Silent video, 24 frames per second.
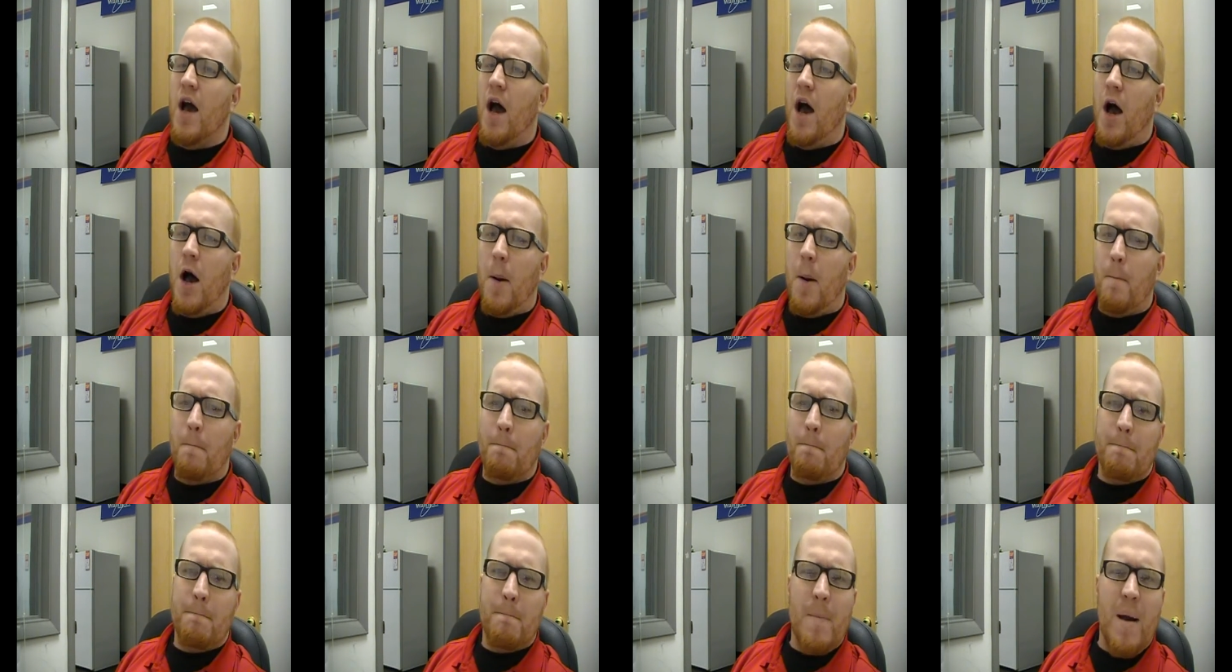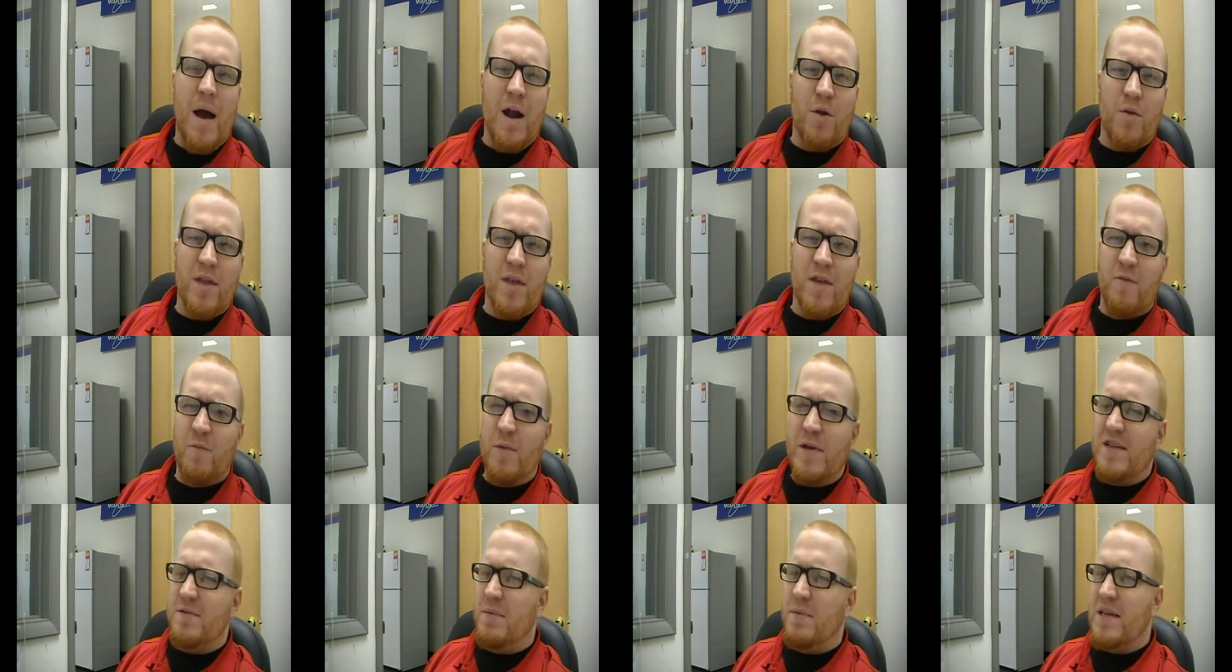Um, I don't
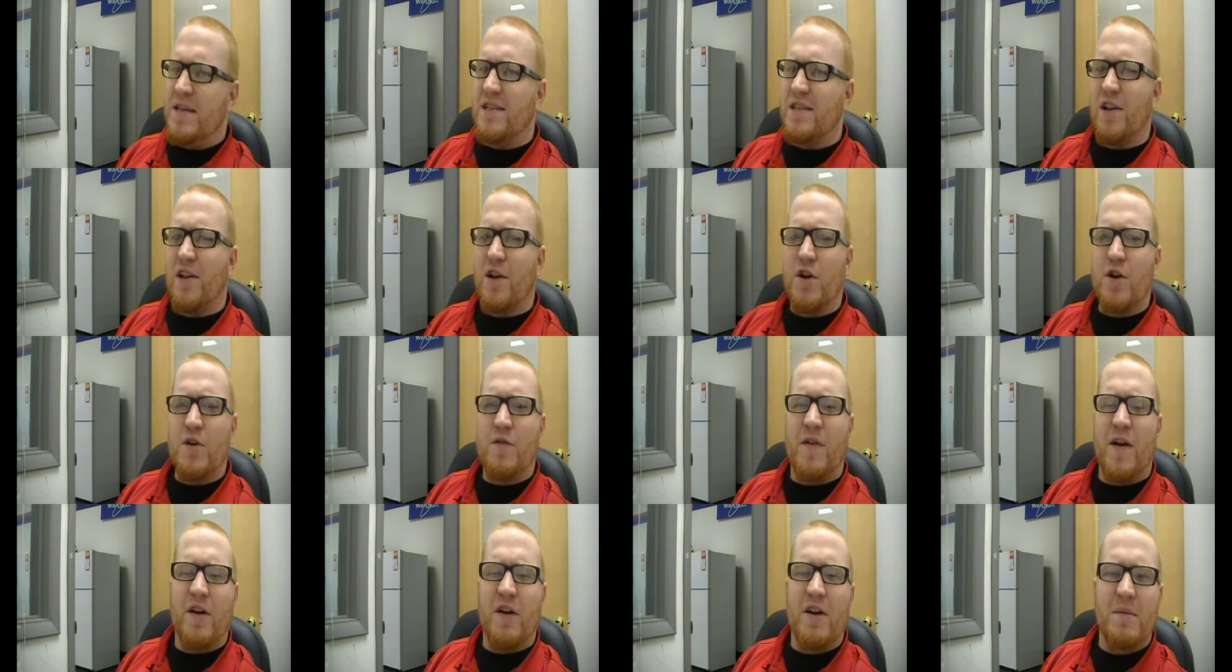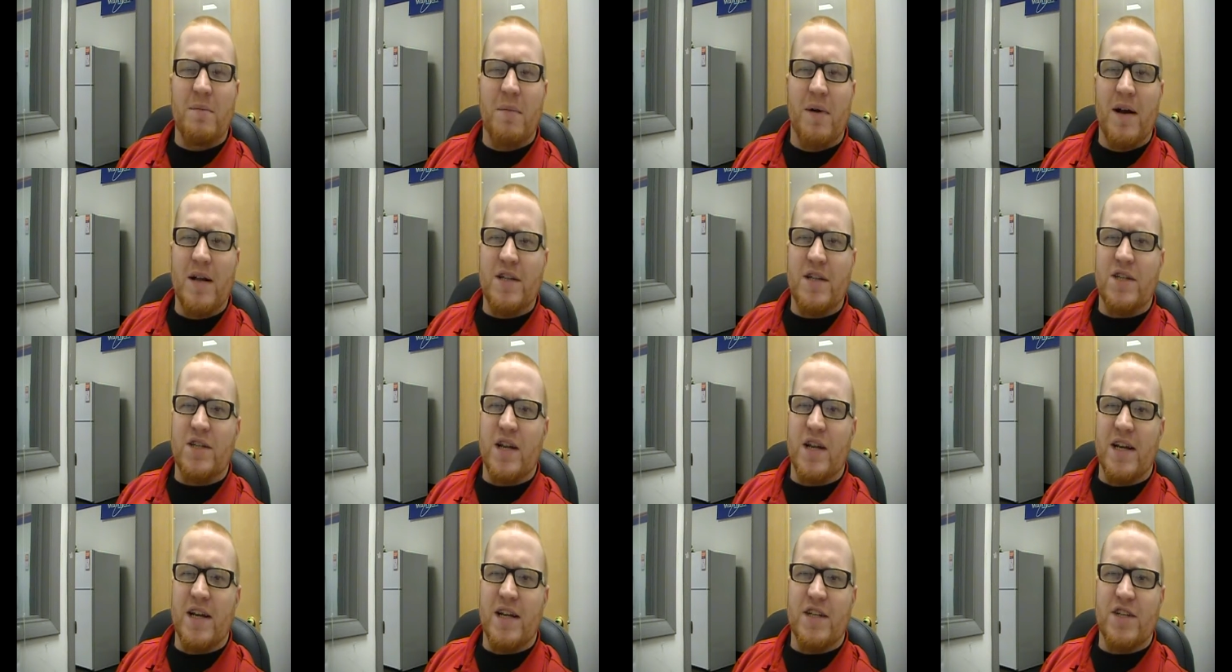think Bisping's learned very
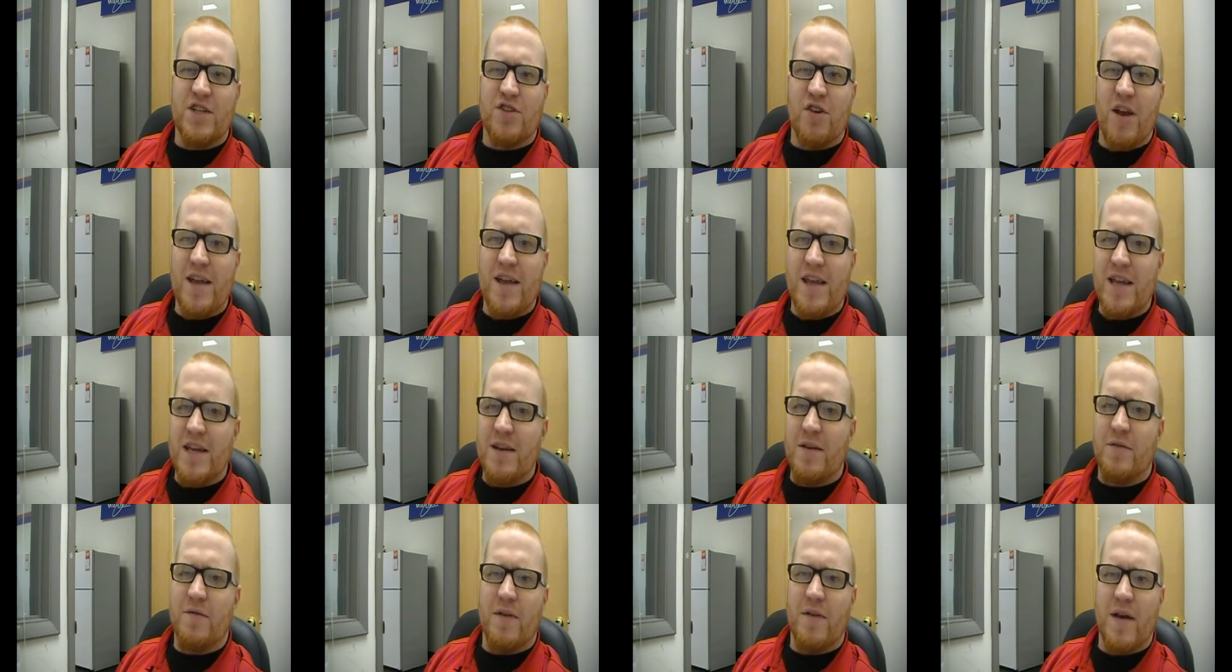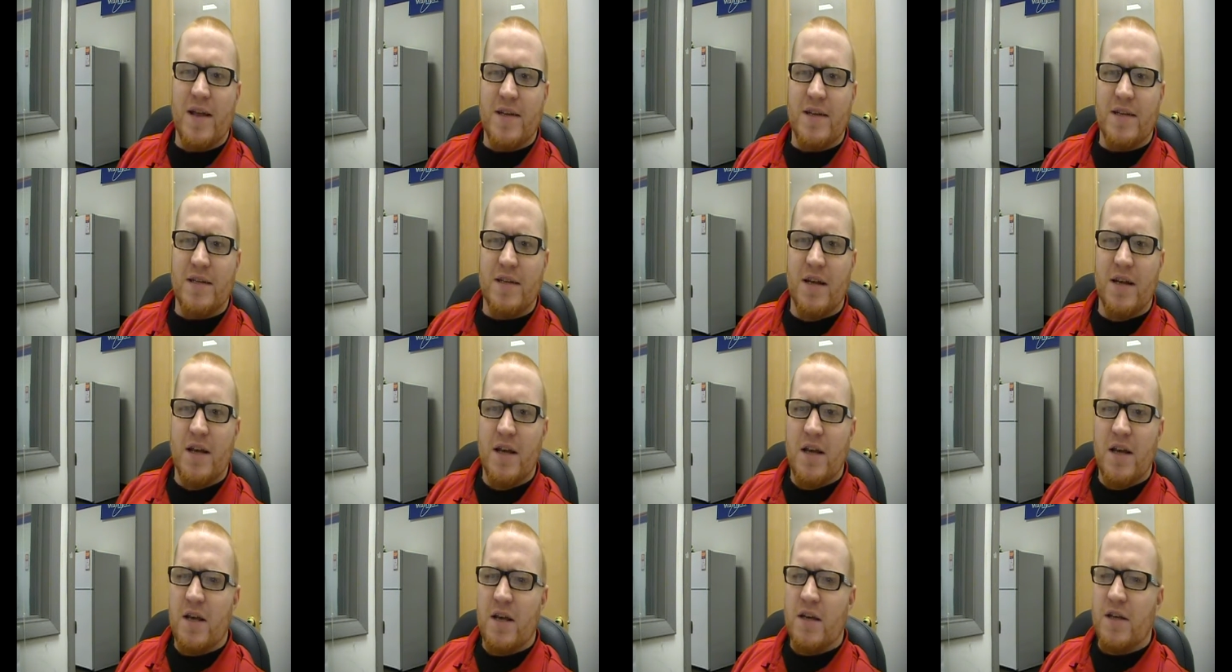much in his striking defense,
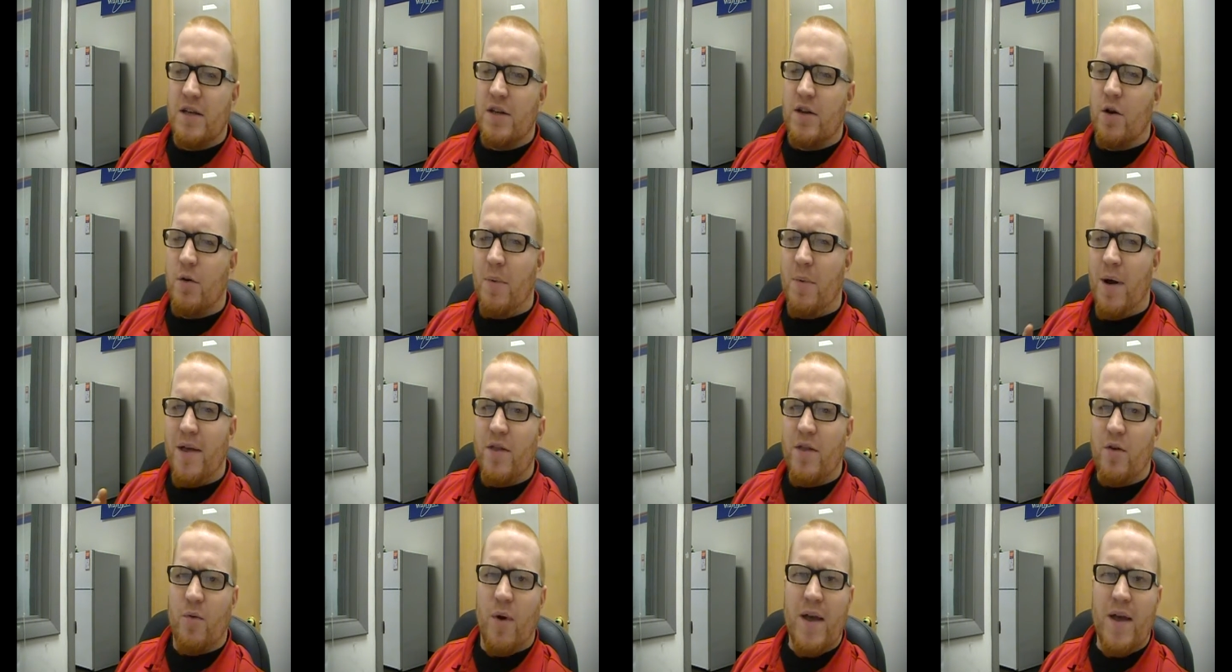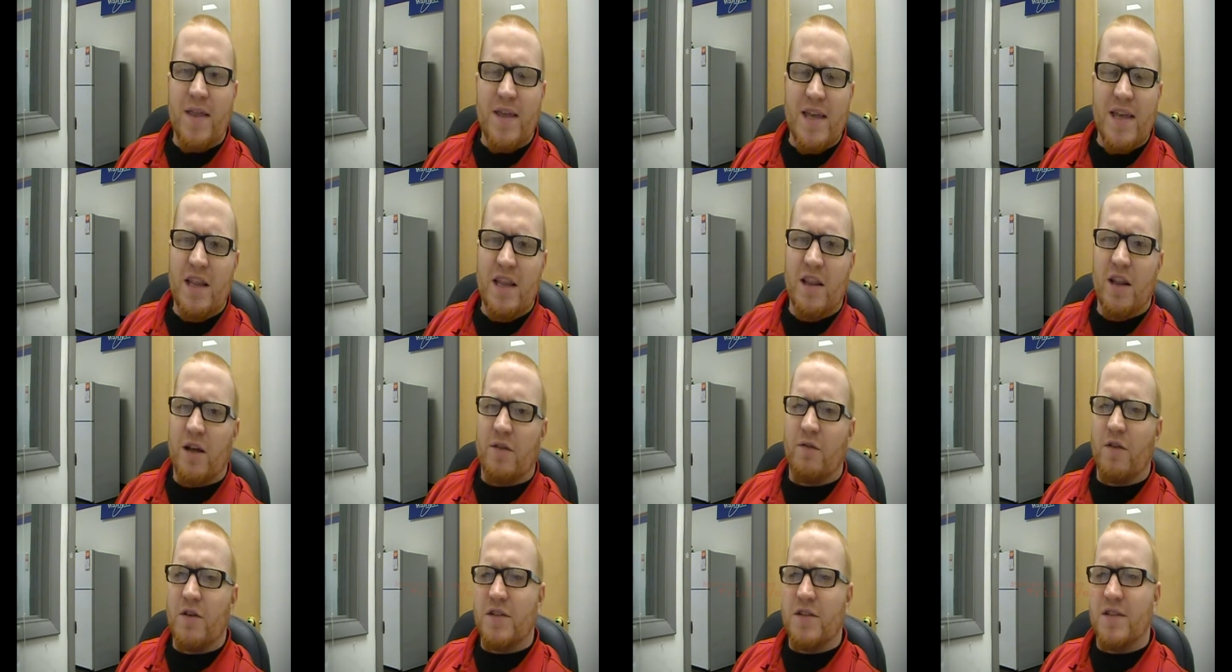you know, by the way that he
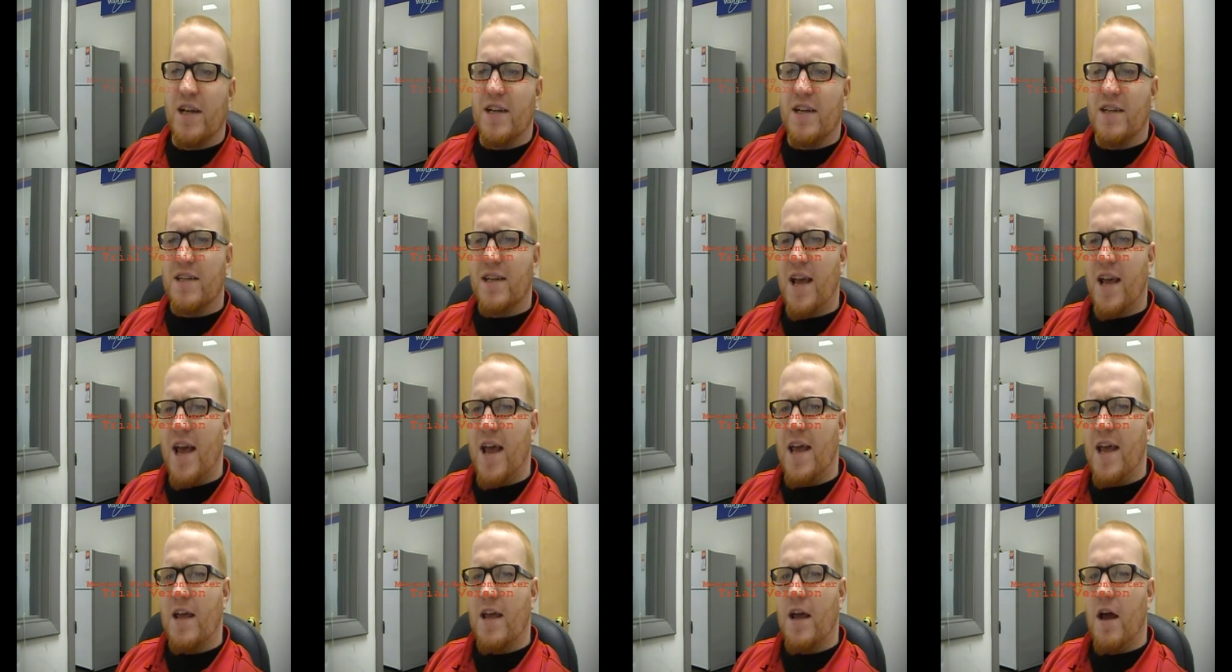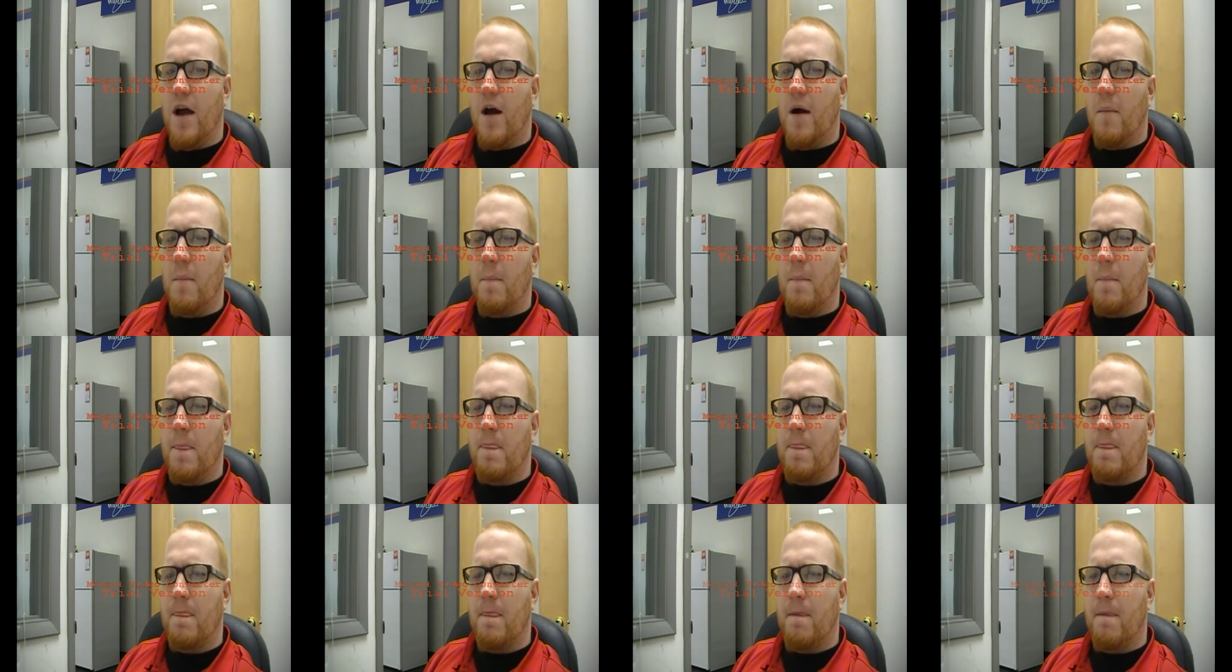looked versus Dennis Kang. Um,